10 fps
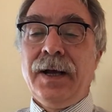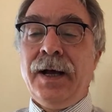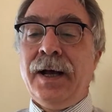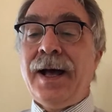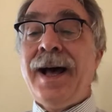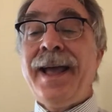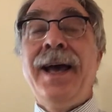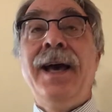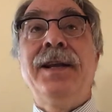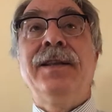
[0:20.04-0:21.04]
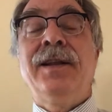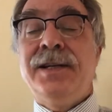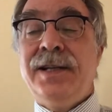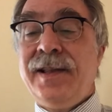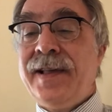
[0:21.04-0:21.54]
uh, I had in the
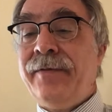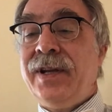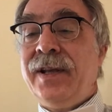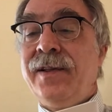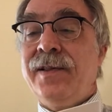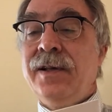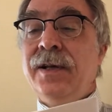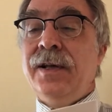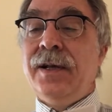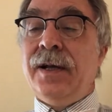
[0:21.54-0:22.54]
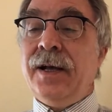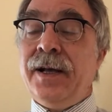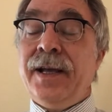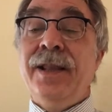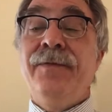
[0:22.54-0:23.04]
1970s
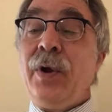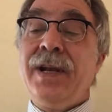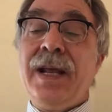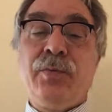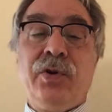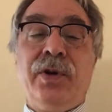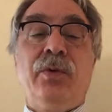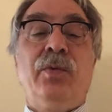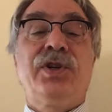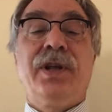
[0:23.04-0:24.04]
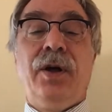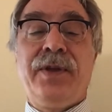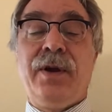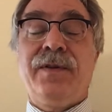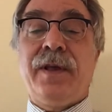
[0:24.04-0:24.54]
uh, in the very neighborhood in which the
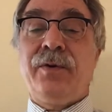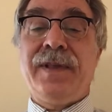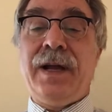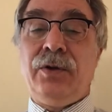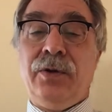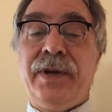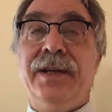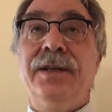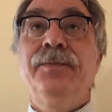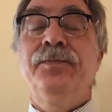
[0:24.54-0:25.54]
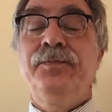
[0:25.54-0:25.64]
healthcare center is now located.